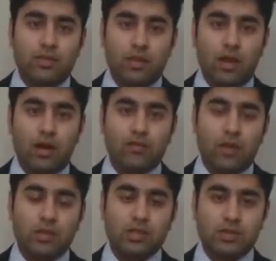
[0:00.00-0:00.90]
Milan
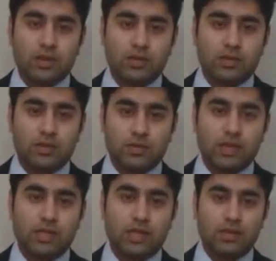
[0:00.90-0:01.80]
Pharmaceuticals
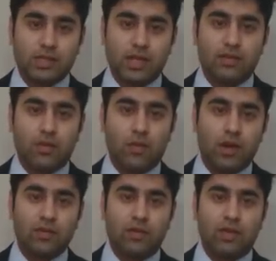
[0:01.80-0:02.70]
recently received a
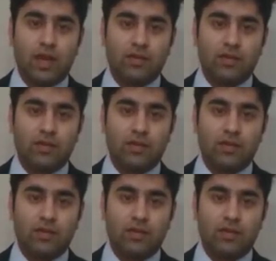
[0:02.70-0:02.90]
warning from the